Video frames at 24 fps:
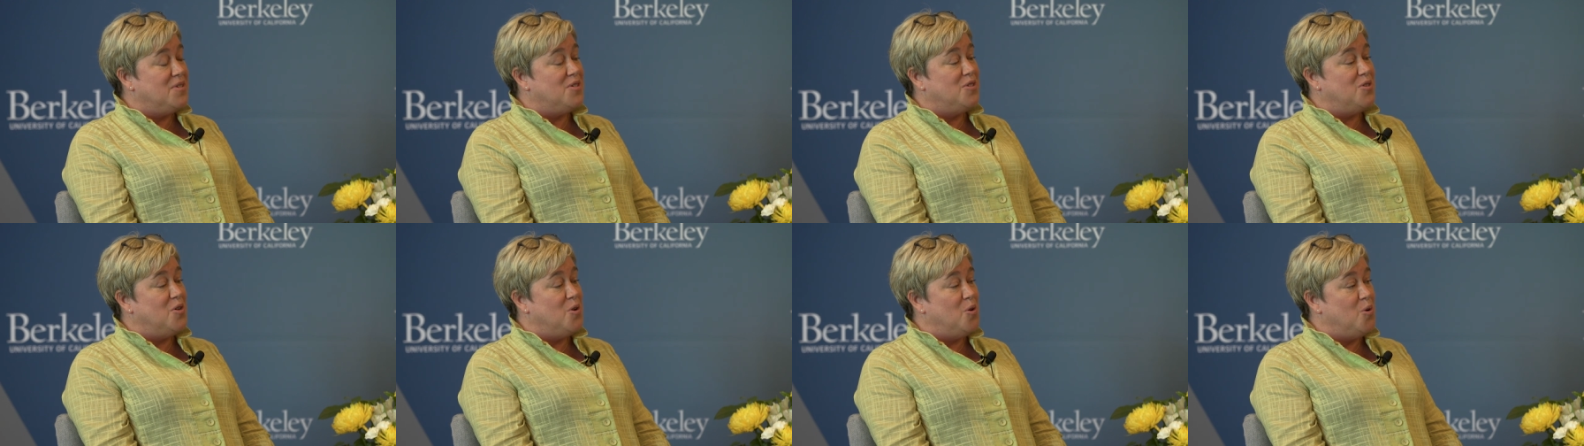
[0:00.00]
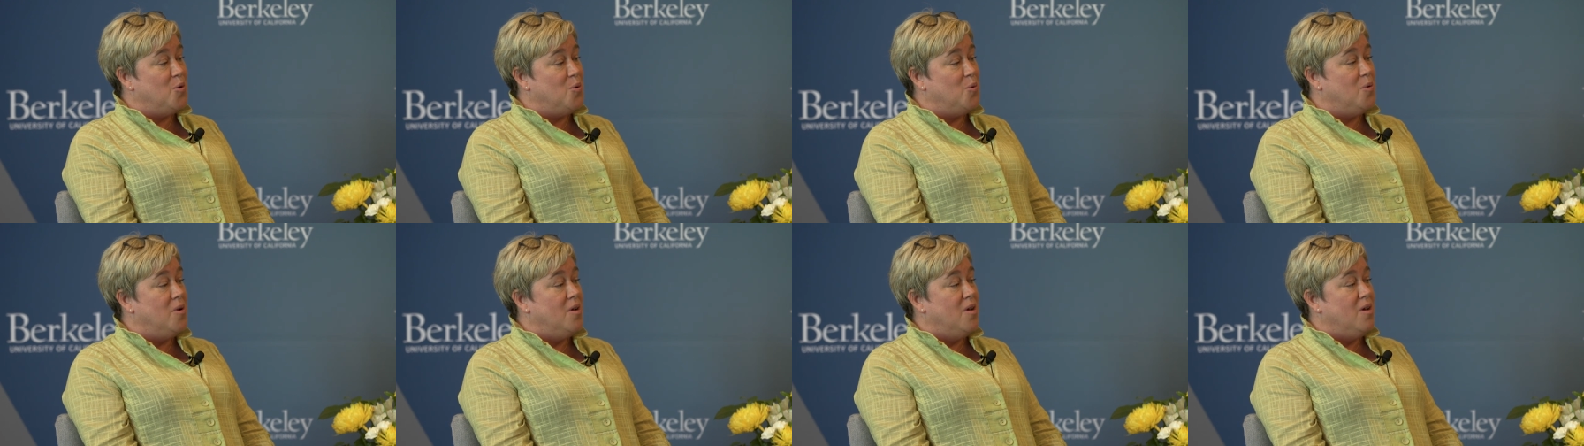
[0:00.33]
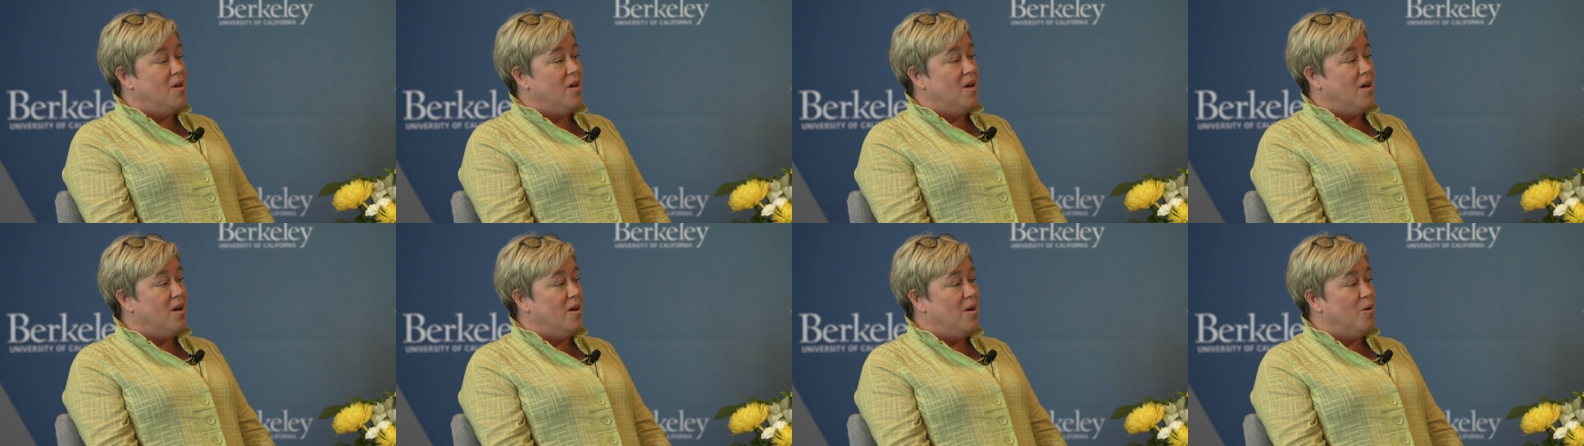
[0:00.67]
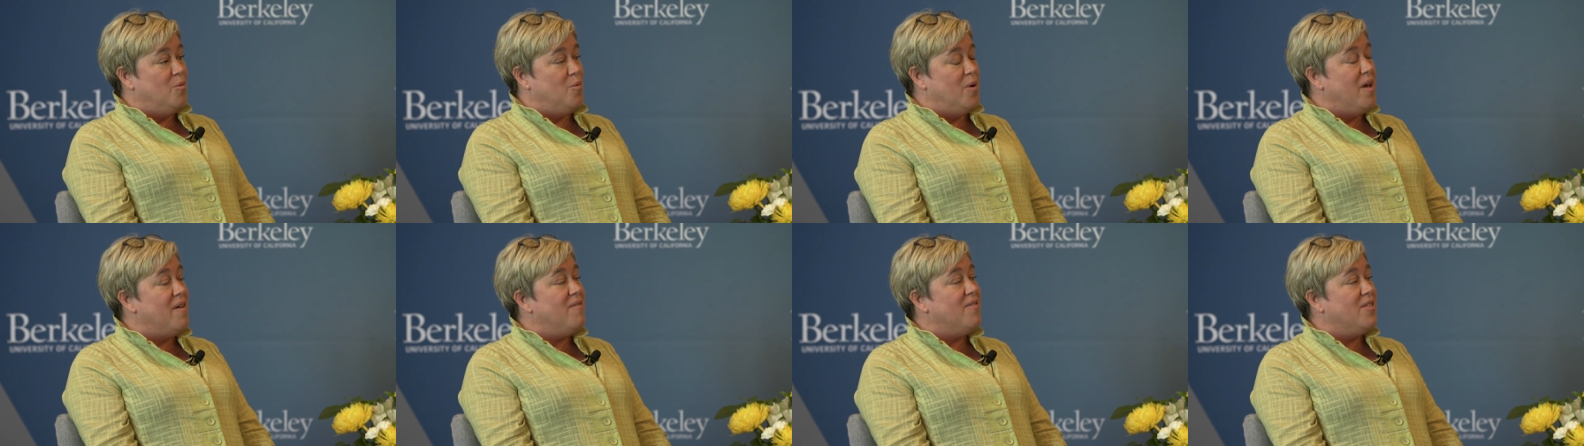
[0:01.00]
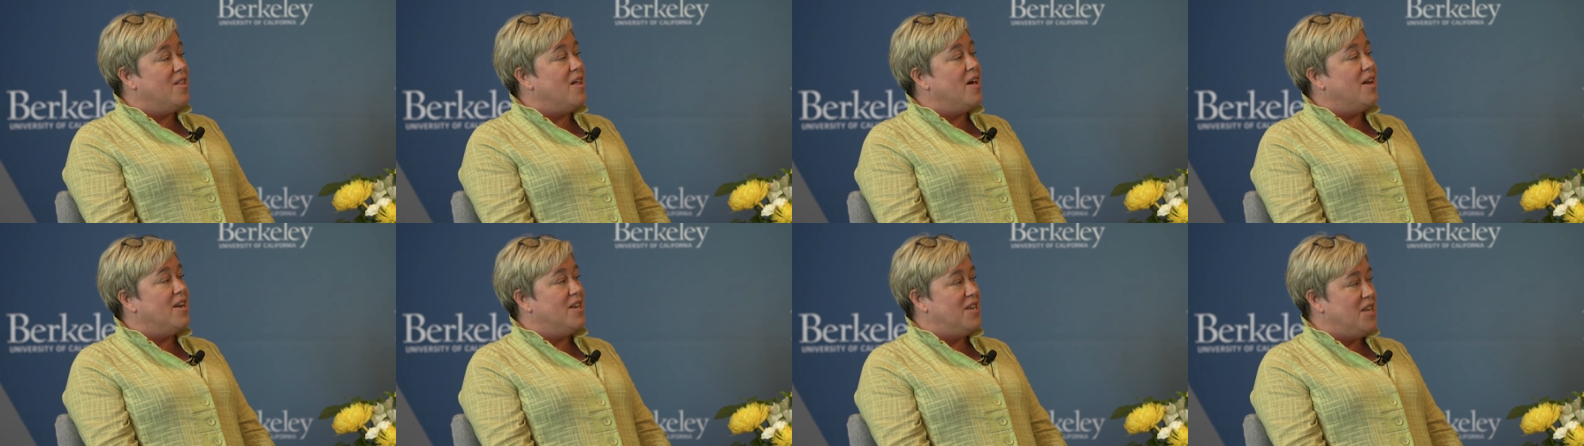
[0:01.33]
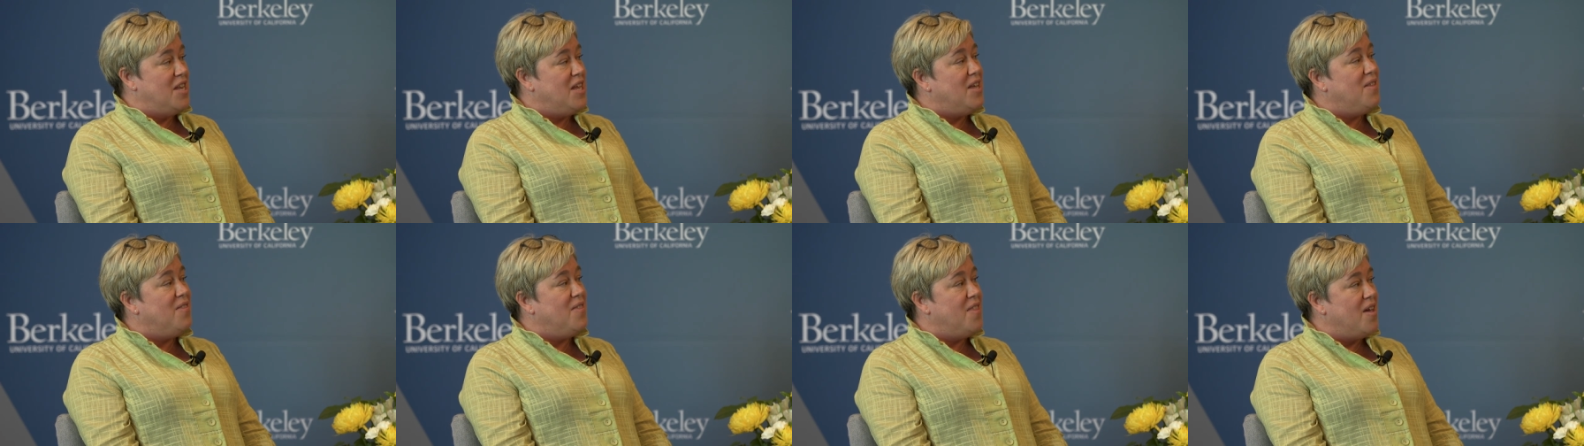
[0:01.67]
So uh, we have a lot of
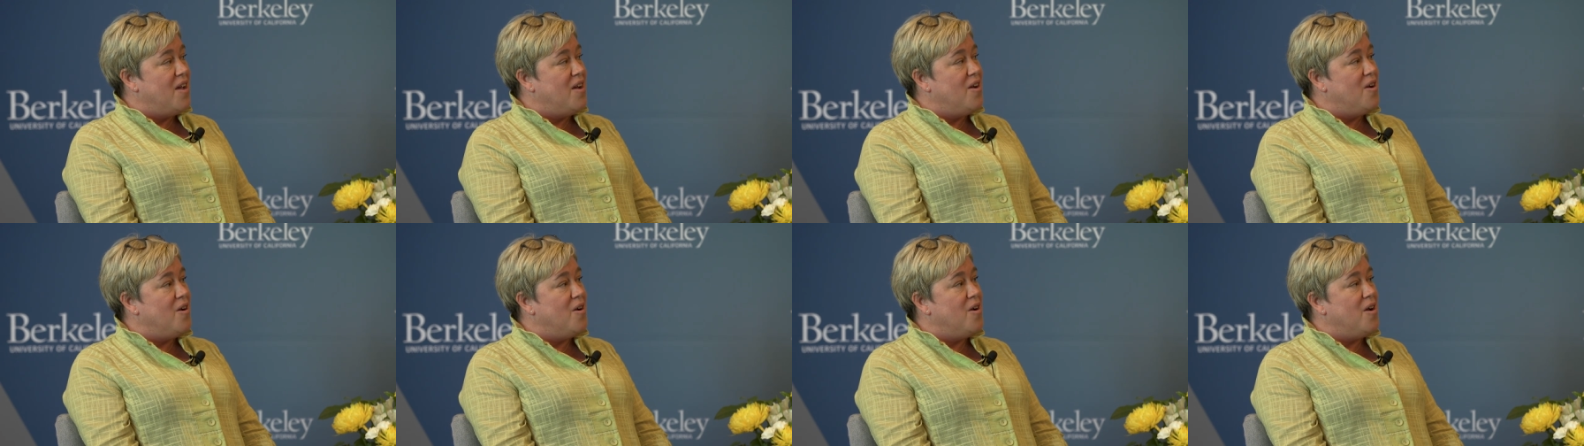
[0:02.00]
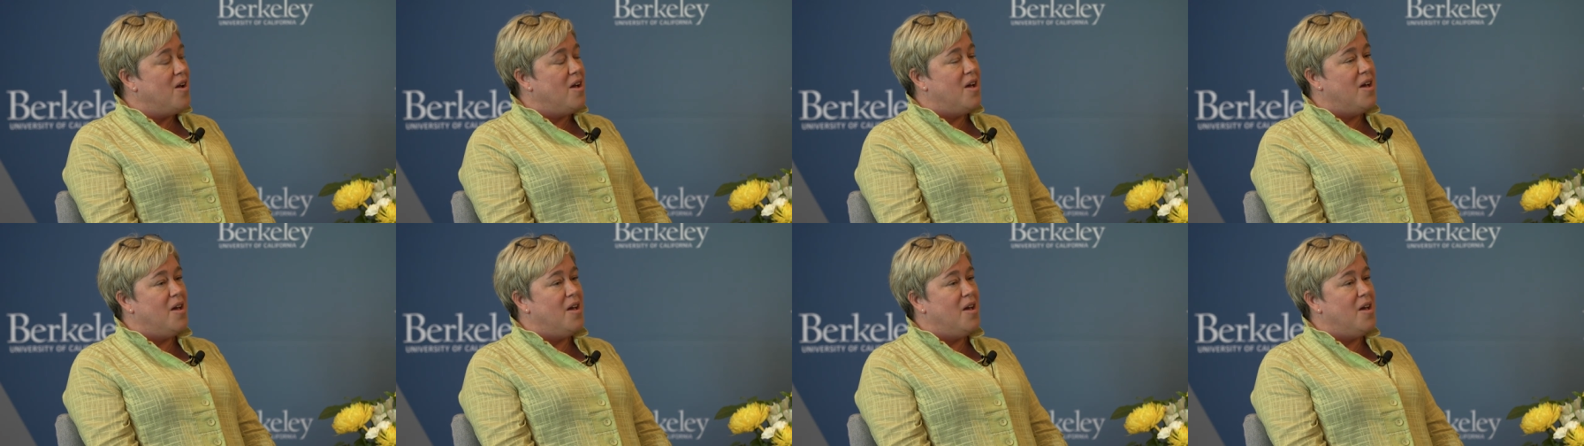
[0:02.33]
need there.